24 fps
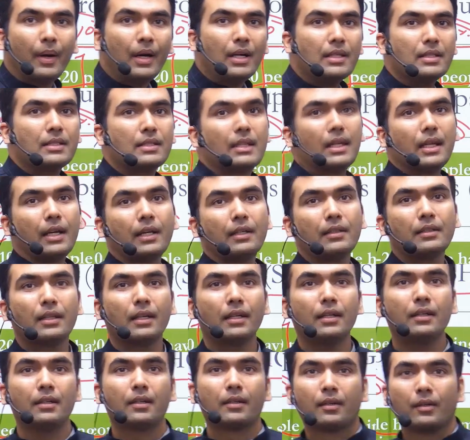NABARD said
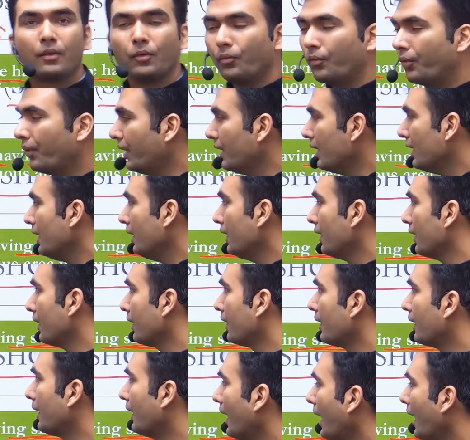that we
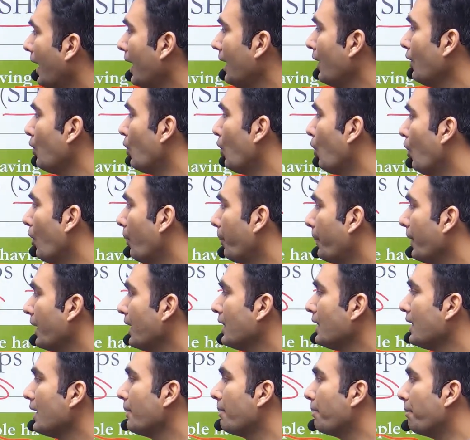can
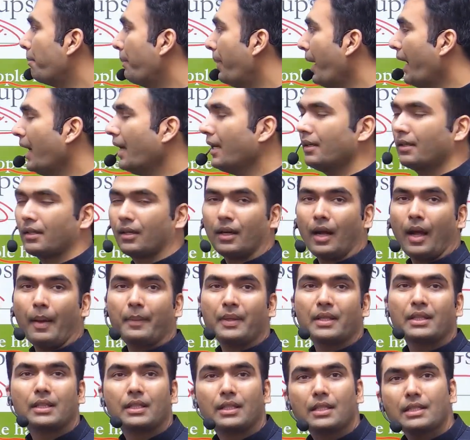open the bank,
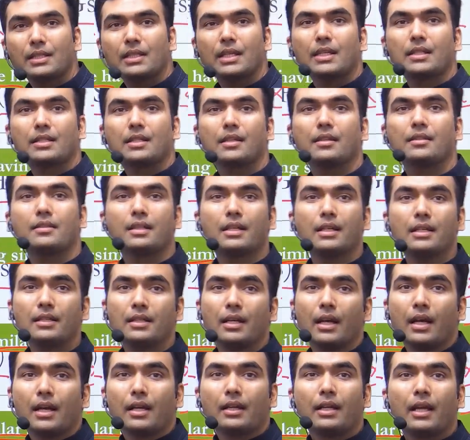I mean these
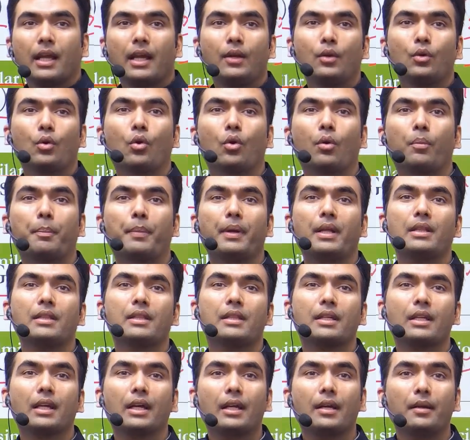SHGs can
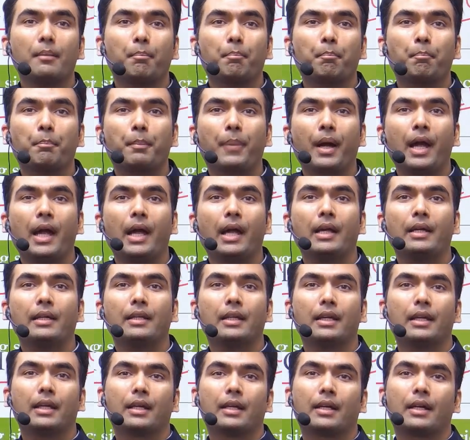open their
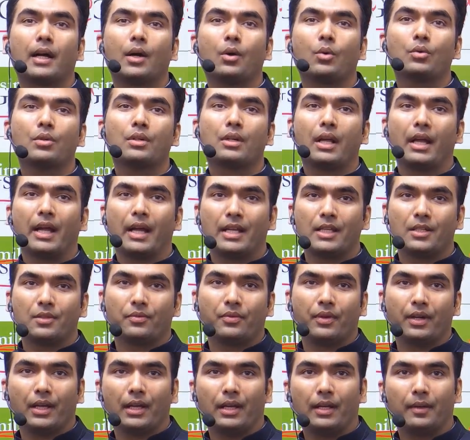bank account
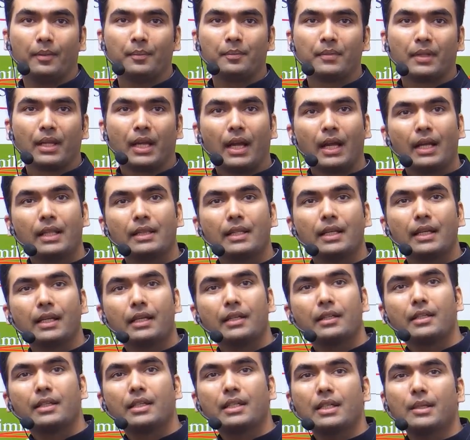as well, and they
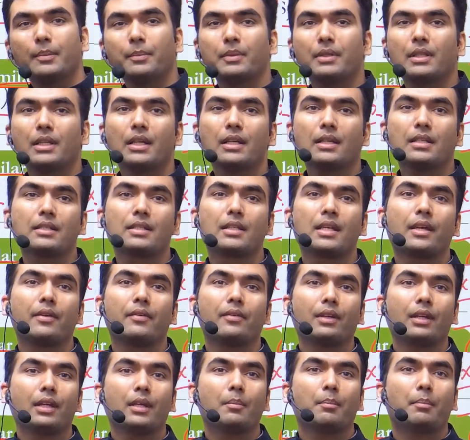can keep their
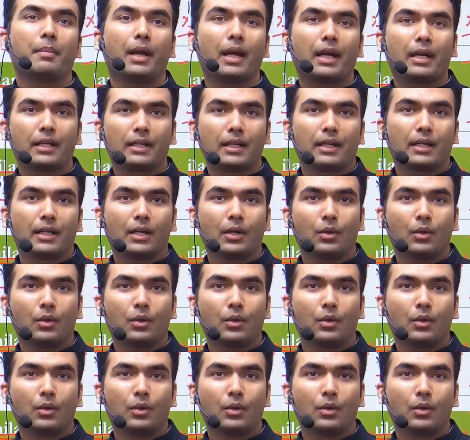saving in bank